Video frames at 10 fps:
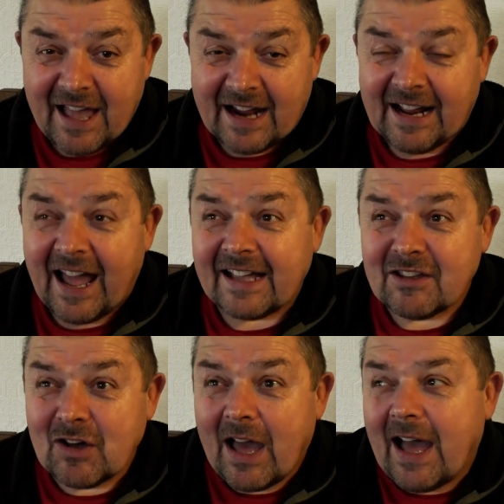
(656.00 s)
and I
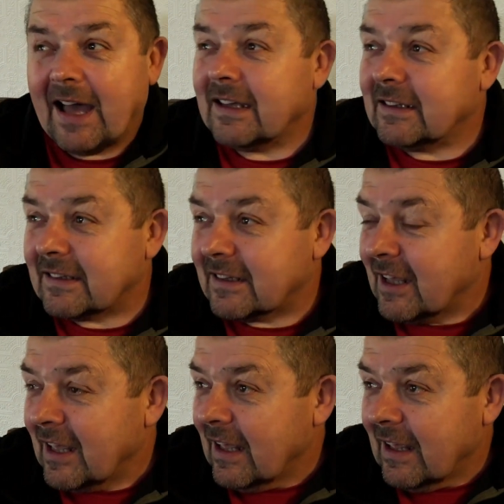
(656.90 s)
I
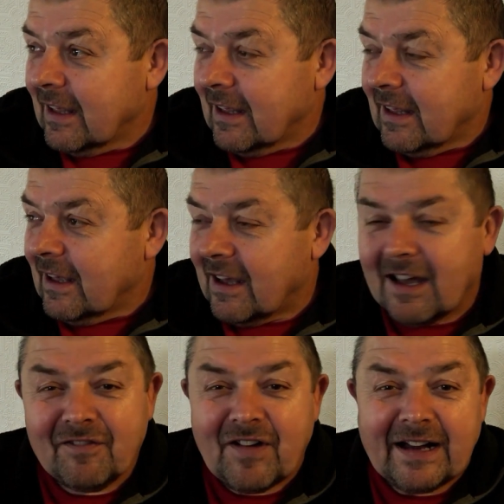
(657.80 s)

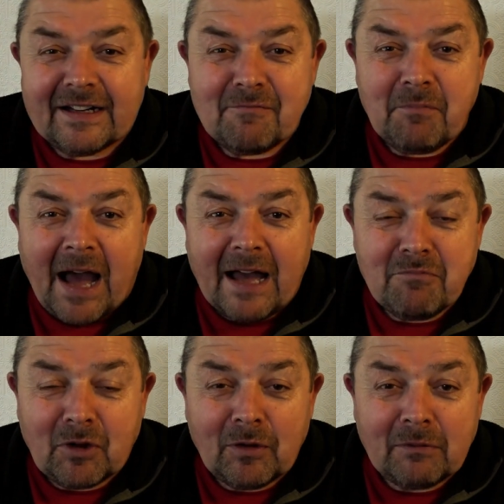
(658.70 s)
I find it mind
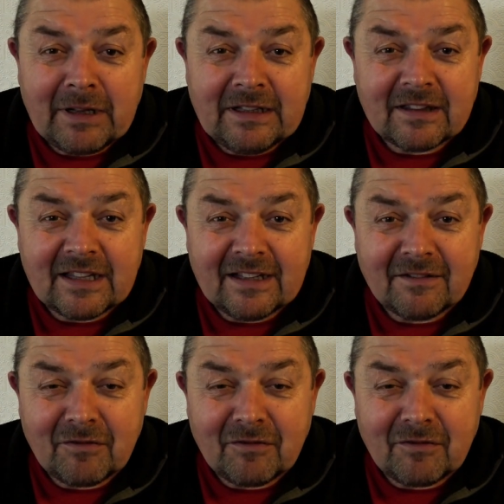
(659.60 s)
blowing when you think of